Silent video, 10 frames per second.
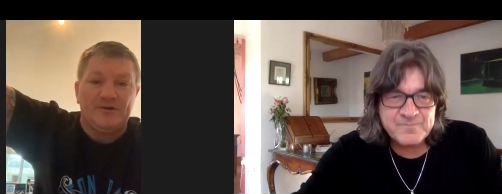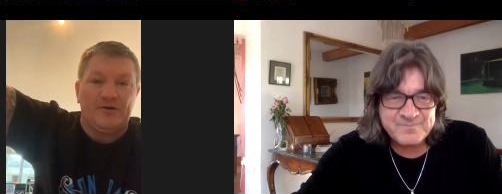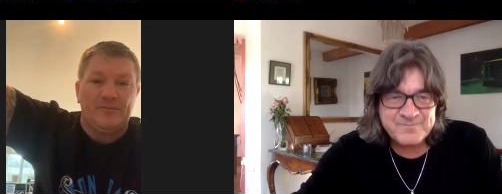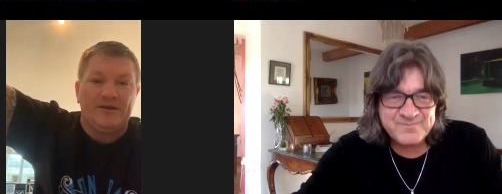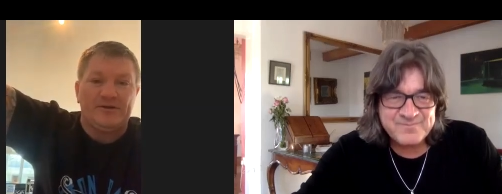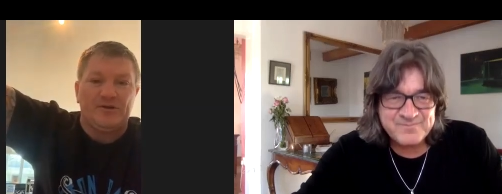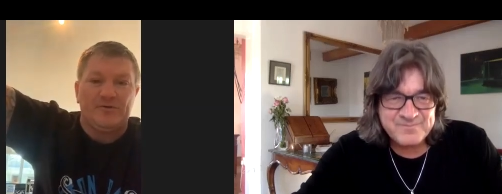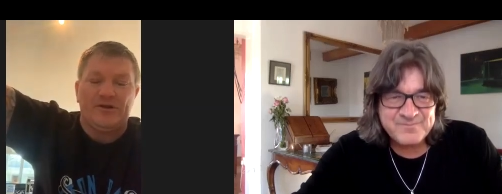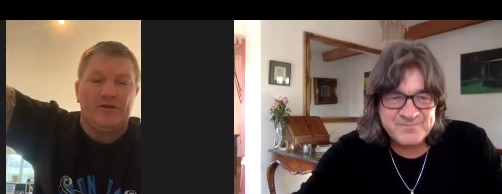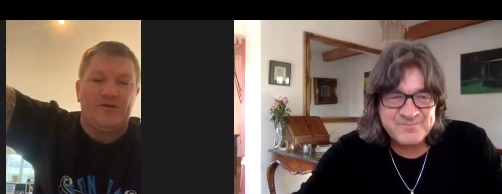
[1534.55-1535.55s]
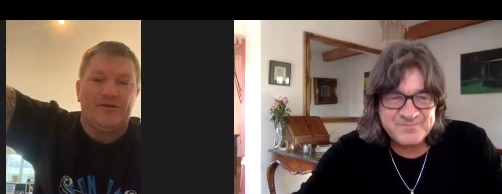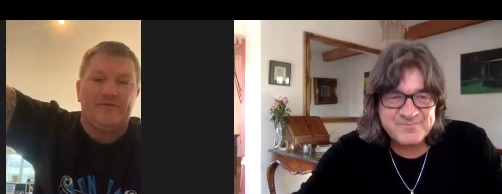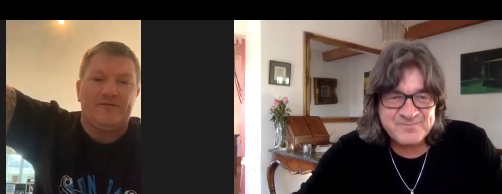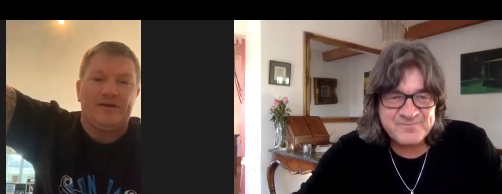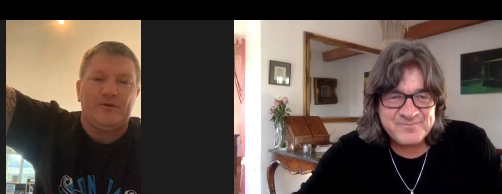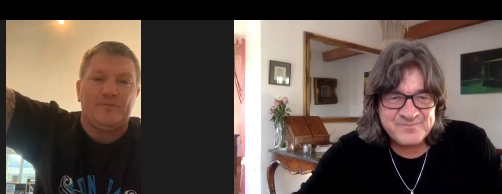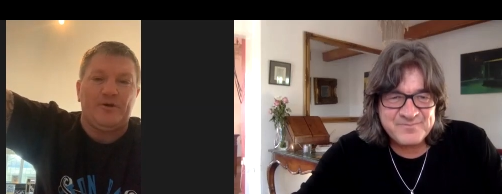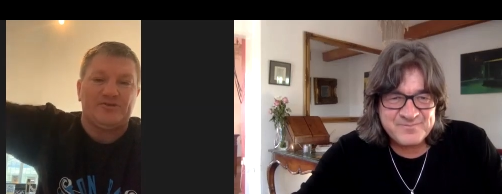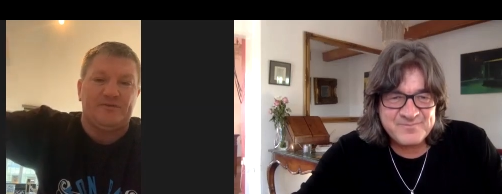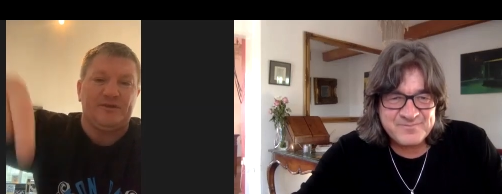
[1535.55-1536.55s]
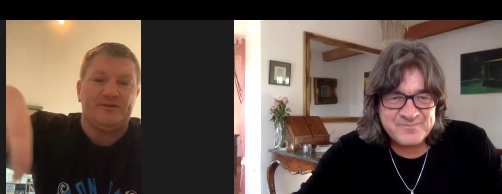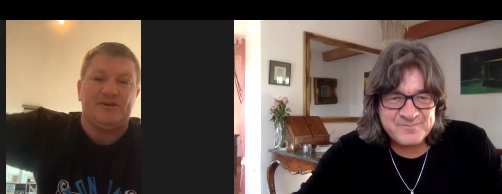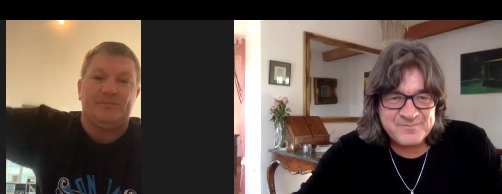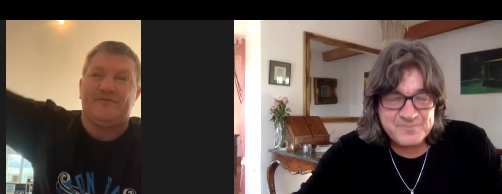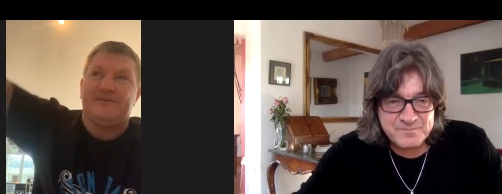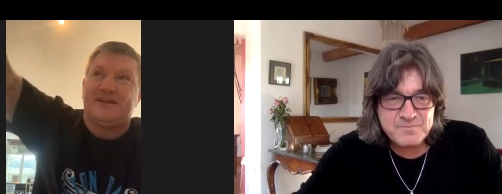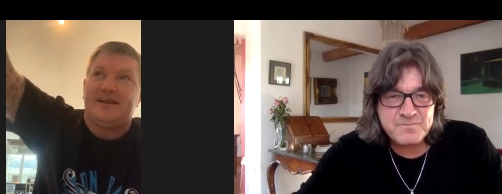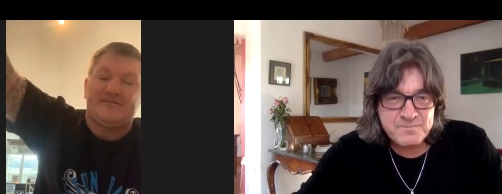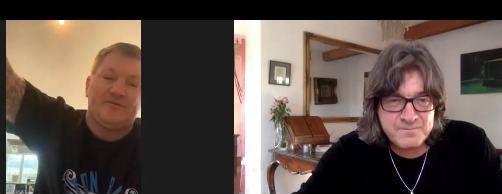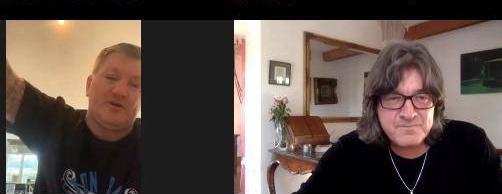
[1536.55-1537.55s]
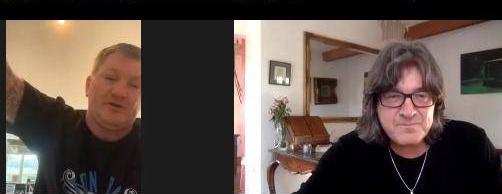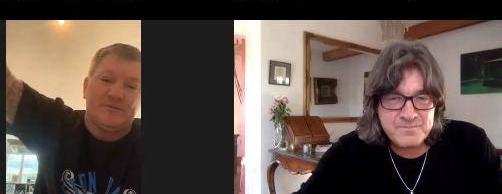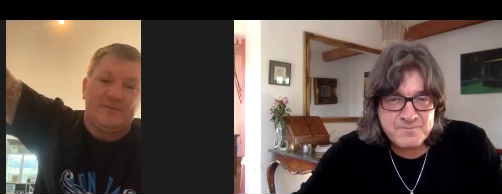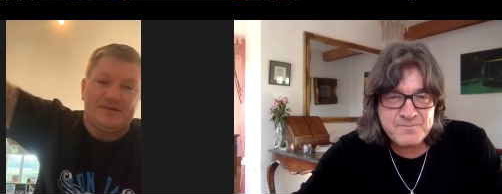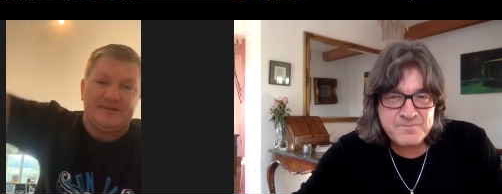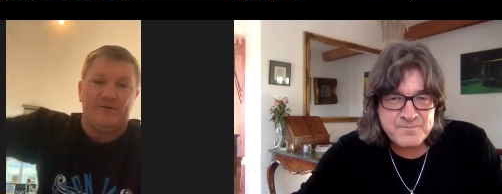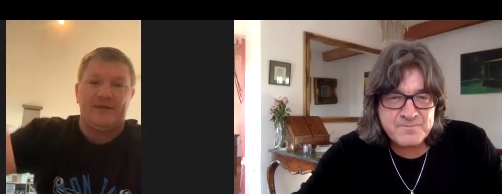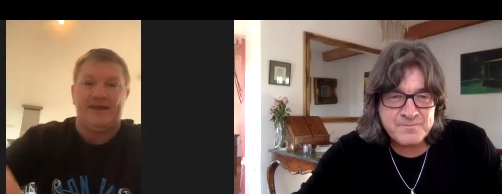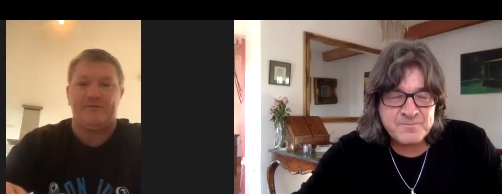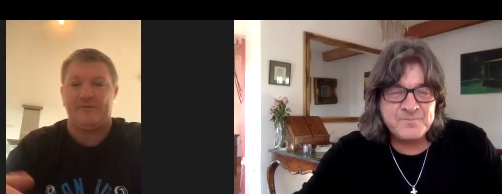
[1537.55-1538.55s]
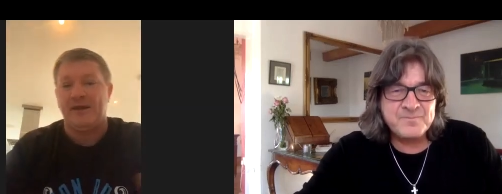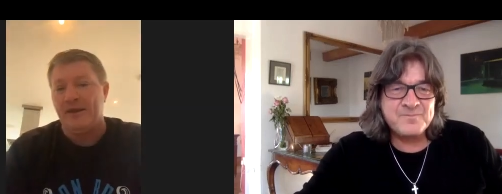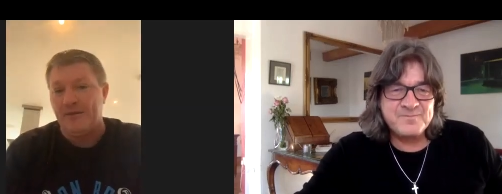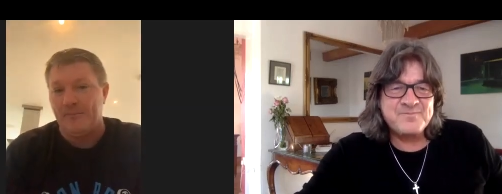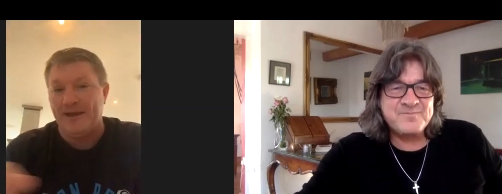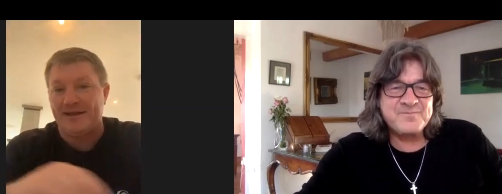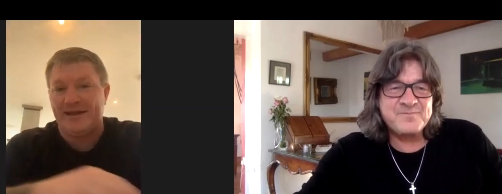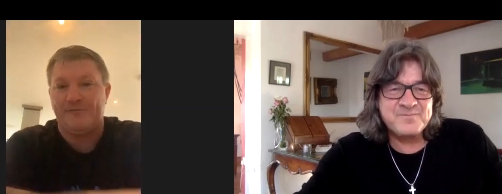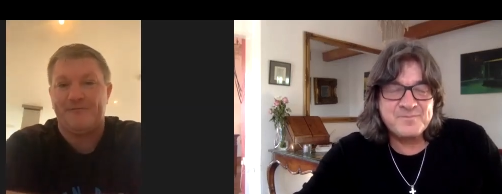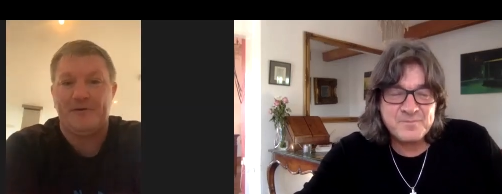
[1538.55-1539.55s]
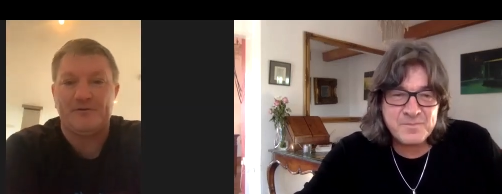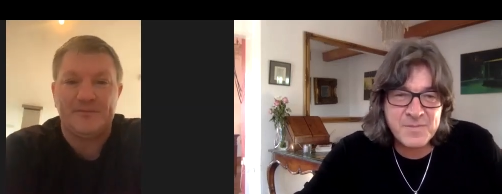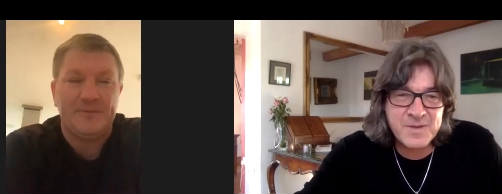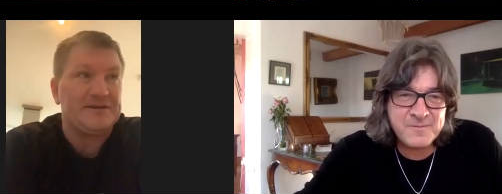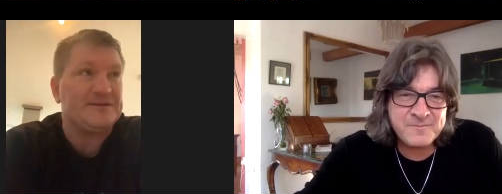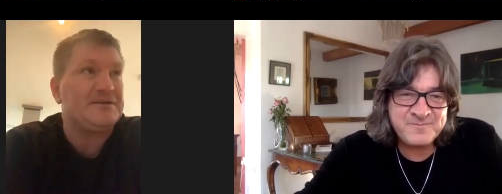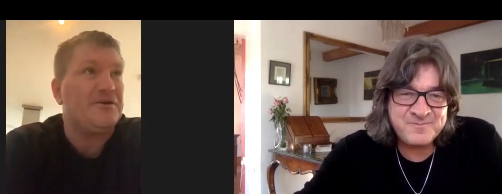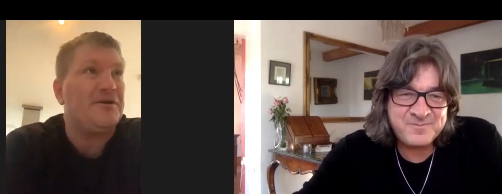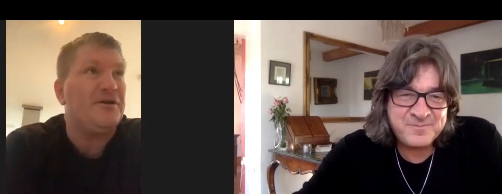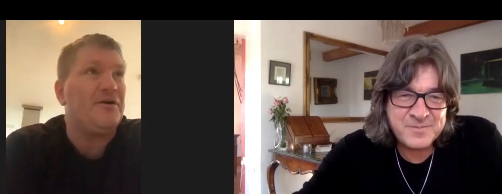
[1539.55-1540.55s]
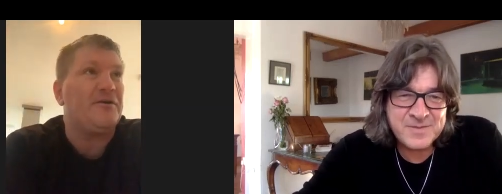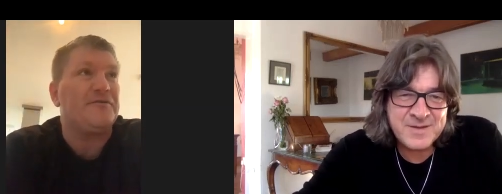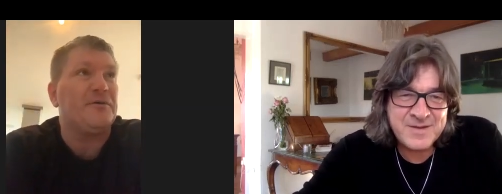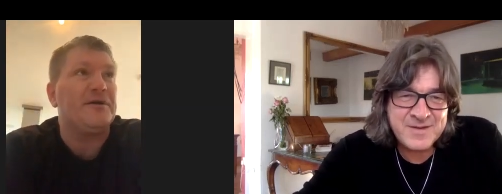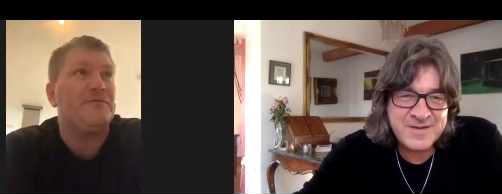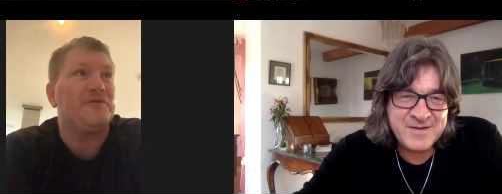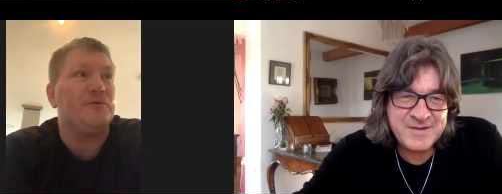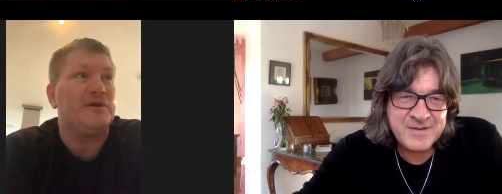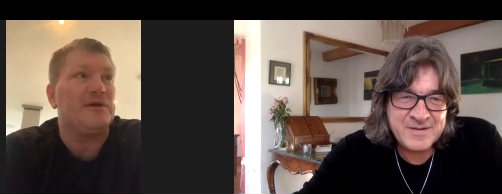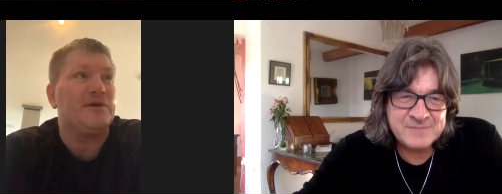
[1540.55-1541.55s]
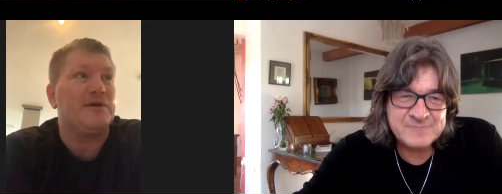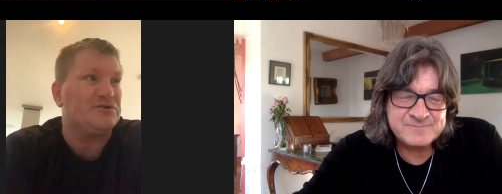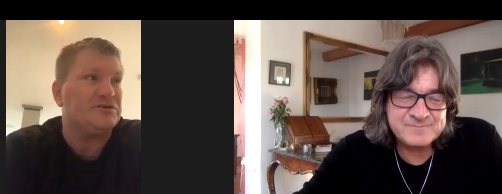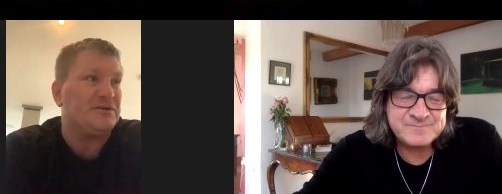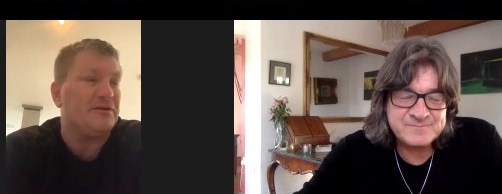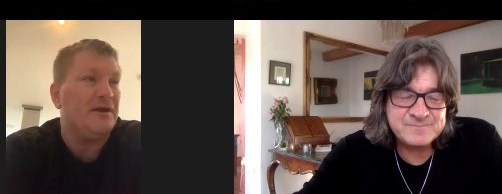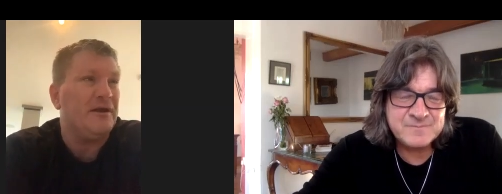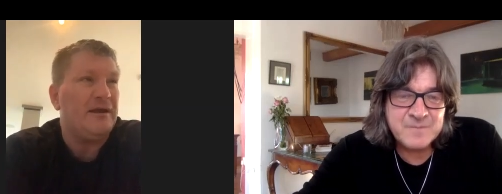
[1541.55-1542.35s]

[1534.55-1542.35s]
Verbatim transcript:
Speaker 1: You know what I mean? There's no, you're not going to have a very good boxer in the gym if his life's falling to bits out there. And mm-hmm. my life fell to bits uh, on a few few occasions, and